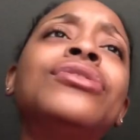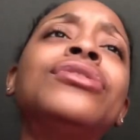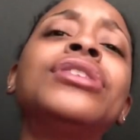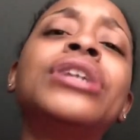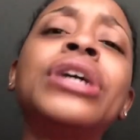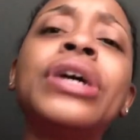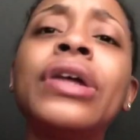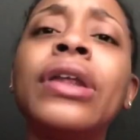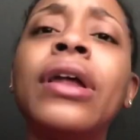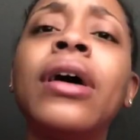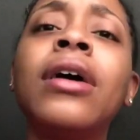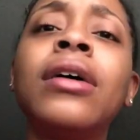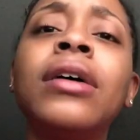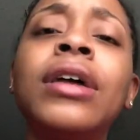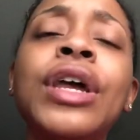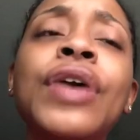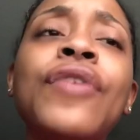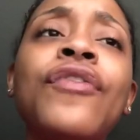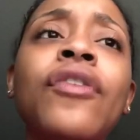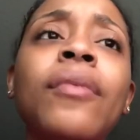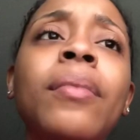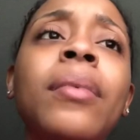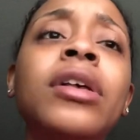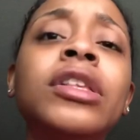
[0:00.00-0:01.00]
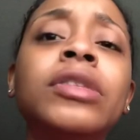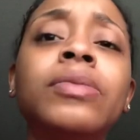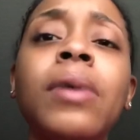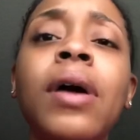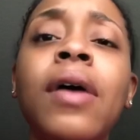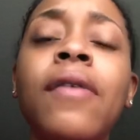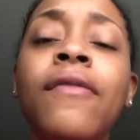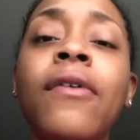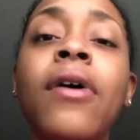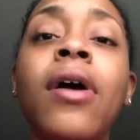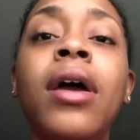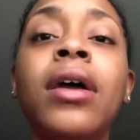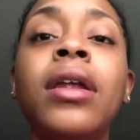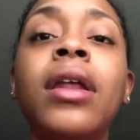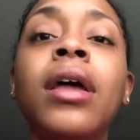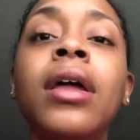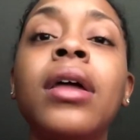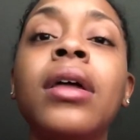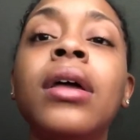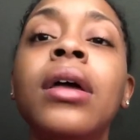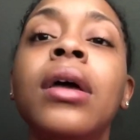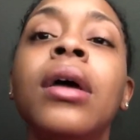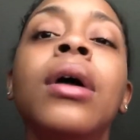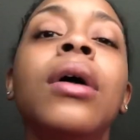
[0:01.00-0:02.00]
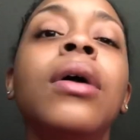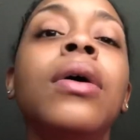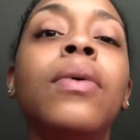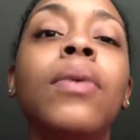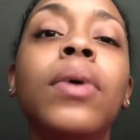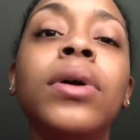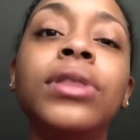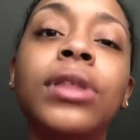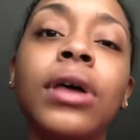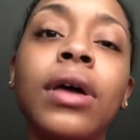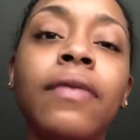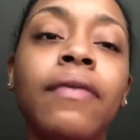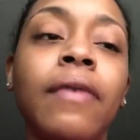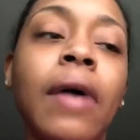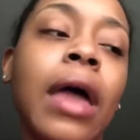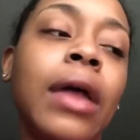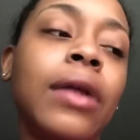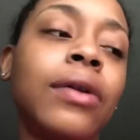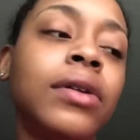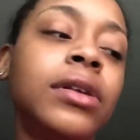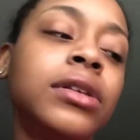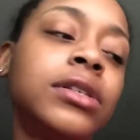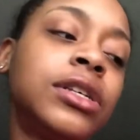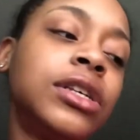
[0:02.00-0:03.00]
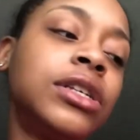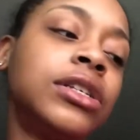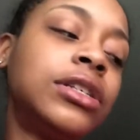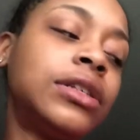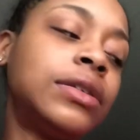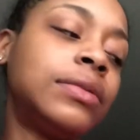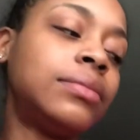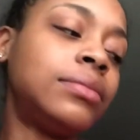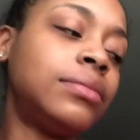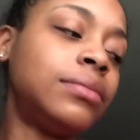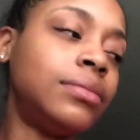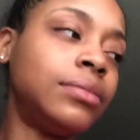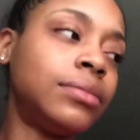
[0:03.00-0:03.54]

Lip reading: You should hear from us by Friday with our final decision.